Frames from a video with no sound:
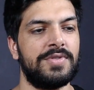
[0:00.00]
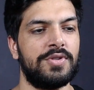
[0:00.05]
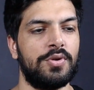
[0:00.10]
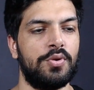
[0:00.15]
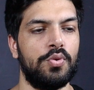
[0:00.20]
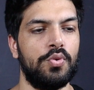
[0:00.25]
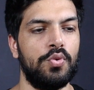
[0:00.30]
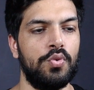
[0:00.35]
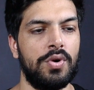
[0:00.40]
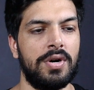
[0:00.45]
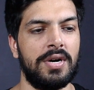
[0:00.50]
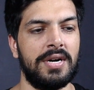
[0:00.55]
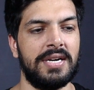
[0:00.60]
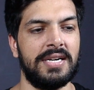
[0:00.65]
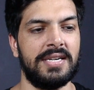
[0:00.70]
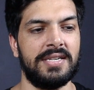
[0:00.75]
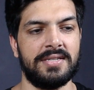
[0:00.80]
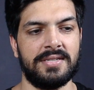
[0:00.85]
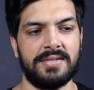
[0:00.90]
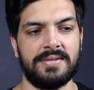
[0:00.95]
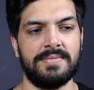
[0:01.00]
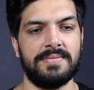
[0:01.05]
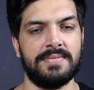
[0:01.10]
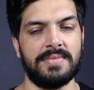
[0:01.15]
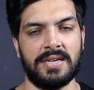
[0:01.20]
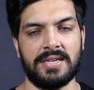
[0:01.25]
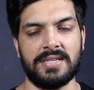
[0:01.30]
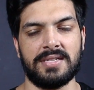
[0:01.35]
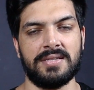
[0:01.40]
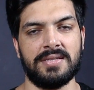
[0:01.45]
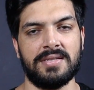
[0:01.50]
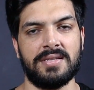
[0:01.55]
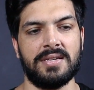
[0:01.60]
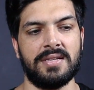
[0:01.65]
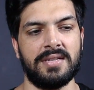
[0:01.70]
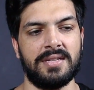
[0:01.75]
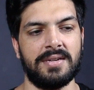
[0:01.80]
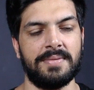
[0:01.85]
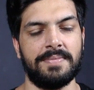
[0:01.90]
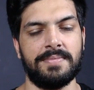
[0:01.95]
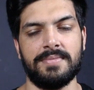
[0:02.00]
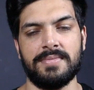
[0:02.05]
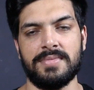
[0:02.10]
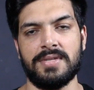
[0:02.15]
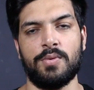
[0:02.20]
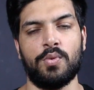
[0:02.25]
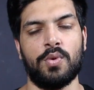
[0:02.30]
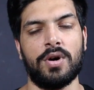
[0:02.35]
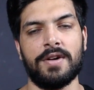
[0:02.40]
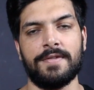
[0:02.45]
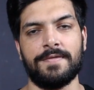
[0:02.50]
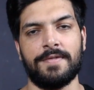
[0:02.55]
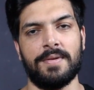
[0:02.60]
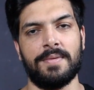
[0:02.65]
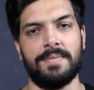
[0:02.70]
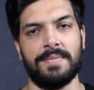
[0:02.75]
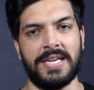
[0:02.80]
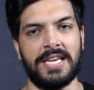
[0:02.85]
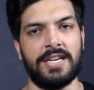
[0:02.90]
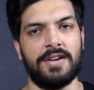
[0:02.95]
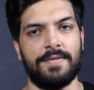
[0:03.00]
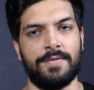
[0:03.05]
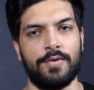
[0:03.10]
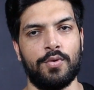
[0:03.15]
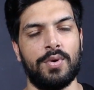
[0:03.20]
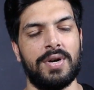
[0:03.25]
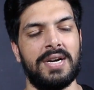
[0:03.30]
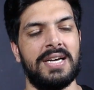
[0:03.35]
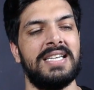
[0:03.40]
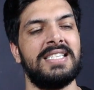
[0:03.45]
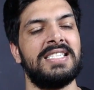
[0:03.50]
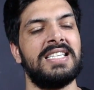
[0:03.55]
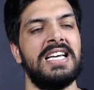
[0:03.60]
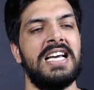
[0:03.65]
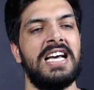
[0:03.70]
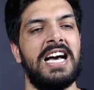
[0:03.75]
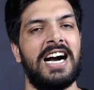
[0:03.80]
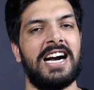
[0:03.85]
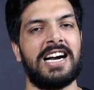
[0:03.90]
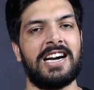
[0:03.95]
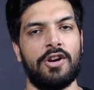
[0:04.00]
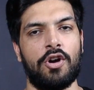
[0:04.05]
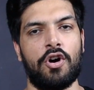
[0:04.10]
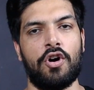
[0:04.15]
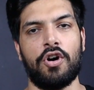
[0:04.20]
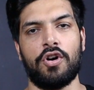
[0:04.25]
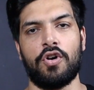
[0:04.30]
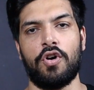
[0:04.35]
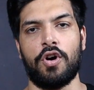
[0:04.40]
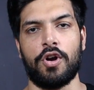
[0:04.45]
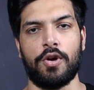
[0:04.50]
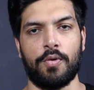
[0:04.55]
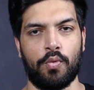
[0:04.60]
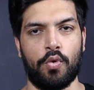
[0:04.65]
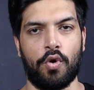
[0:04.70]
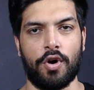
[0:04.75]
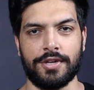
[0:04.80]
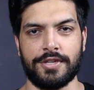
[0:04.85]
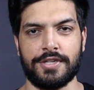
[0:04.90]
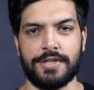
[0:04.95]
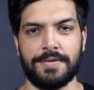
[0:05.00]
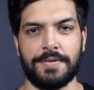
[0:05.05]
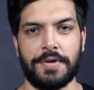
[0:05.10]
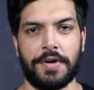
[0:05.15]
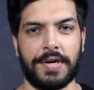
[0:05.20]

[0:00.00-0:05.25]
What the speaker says: So ua is the word for meaning of ua is a clock or a watch.